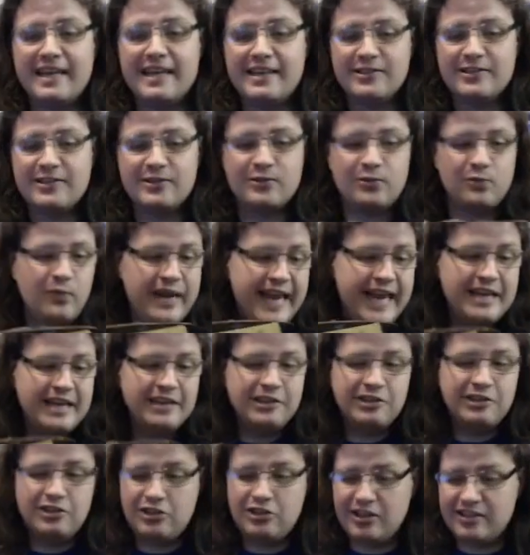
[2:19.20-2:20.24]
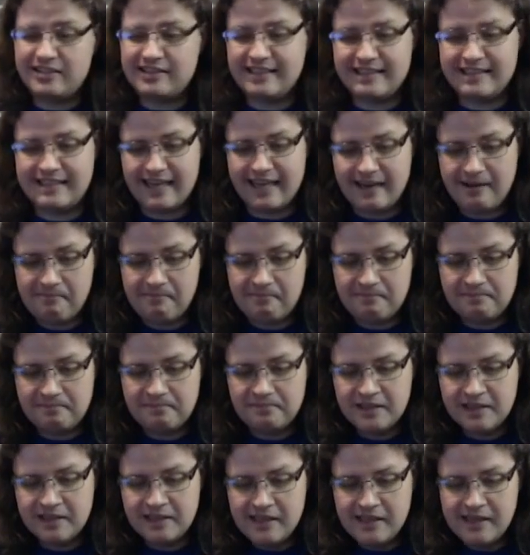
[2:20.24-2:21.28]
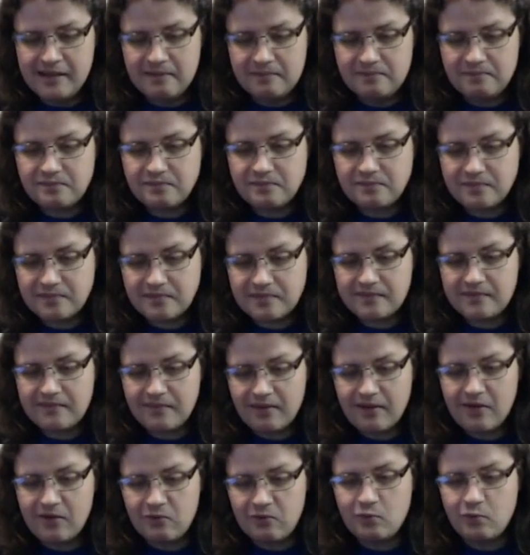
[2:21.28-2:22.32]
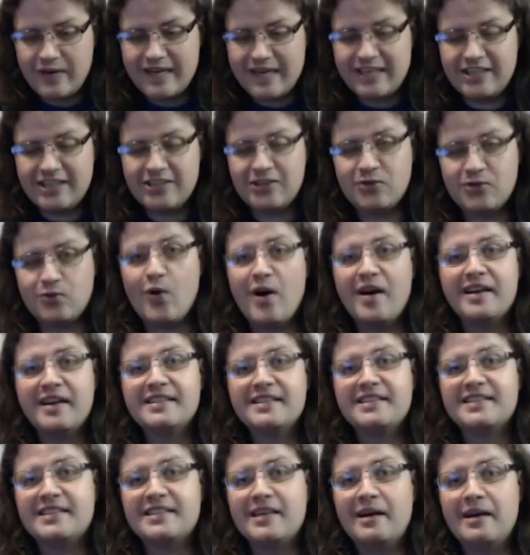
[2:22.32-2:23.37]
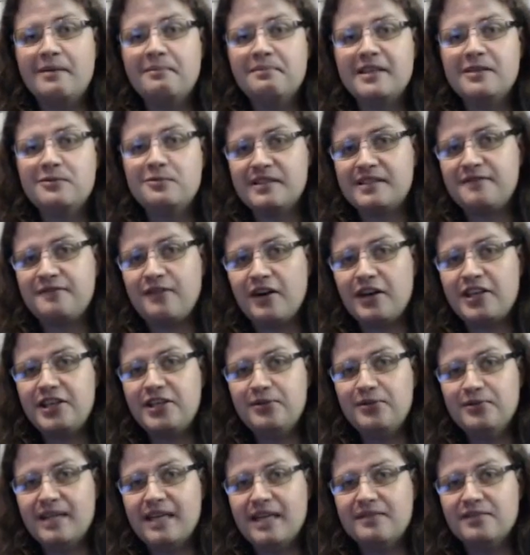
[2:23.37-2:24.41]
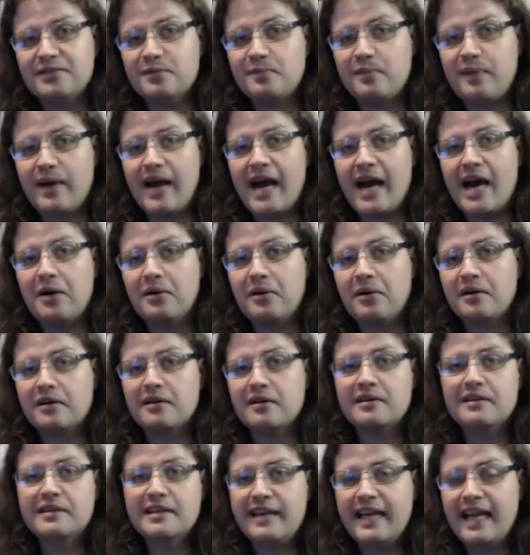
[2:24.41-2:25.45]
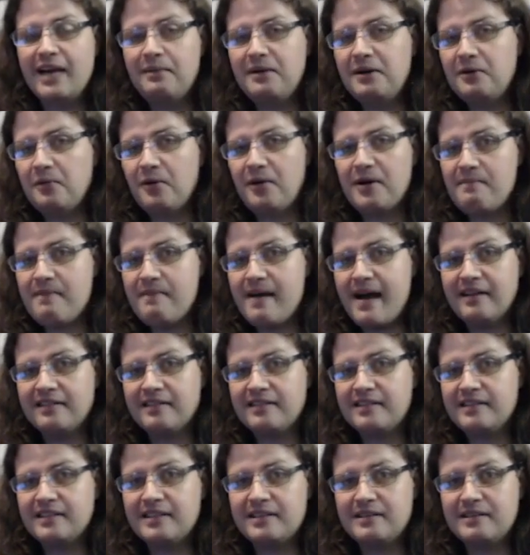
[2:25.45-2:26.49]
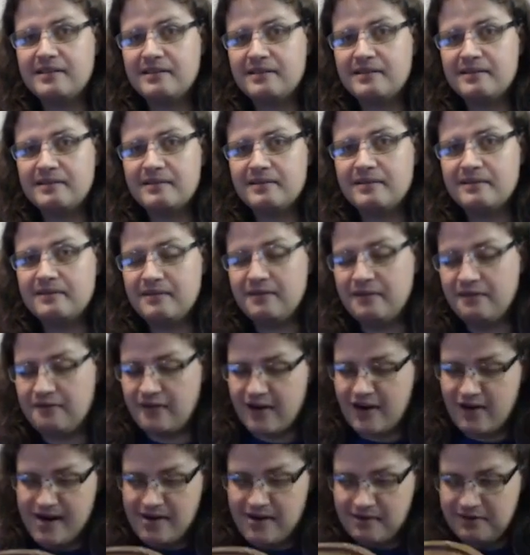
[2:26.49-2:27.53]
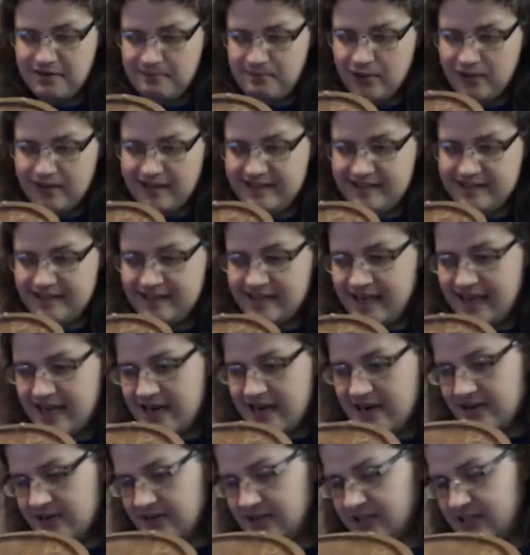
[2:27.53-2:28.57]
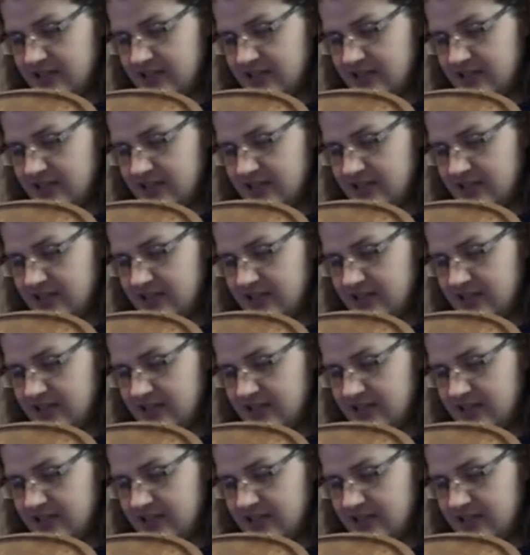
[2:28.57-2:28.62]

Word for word: we just um, we just wanted something with fuck you levels of power. And we weren't about to fuck around with pulleys and gears because we